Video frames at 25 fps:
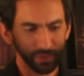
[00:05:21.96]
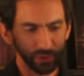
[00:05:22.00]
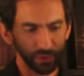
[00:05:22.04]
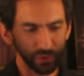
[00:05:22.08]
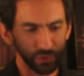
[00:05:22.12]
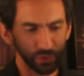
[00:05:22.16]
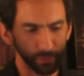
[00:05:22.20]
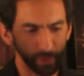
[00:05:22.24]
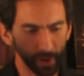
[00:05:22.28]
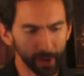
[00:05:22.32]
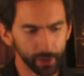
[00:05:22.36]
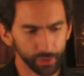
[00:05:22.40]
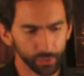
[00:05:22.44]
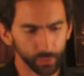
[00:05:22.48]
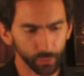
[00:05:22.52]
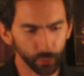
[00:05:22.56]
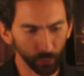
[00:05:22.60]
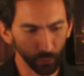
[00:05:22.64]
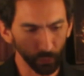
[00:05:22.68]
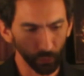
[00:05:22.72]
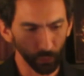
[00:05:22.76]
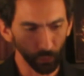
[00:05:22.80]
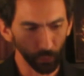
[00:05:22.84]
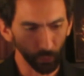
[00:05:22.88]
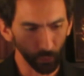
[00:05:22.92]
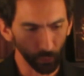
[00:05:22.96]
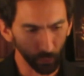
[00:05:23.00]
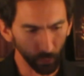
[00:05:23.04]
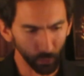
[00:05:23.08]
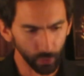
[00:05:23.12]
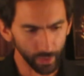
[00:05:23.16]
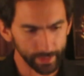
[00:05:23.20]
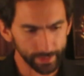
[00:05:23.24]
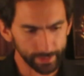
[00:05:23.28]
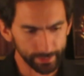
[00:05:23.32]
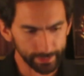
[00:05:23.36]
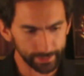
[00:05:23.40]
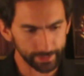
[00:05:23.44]
no matter
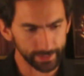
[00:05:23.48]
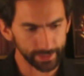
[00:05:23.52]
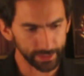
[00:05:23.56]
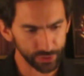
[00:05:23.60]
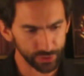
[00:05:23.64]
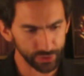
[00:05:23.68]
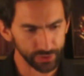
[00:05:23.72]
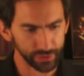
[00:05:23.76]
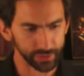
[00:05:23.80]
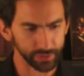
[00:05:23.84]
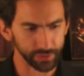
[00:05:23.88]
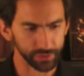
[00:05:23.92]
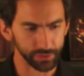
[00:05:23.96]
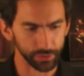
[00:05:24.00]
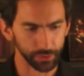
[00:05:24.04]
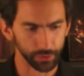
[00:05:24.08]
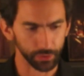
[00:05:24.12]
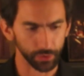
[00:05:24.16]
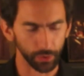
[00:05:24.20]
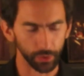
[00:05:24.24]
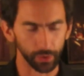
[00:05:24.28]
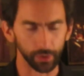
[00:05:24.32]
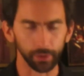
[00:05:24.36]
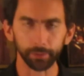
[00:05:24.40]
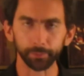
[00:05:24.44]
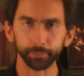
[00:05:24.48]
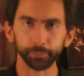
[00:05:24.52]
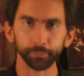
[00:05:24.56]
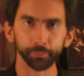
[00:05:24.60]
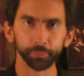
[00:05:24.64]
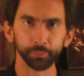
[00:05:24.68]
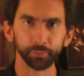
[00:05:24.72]
what elections there are,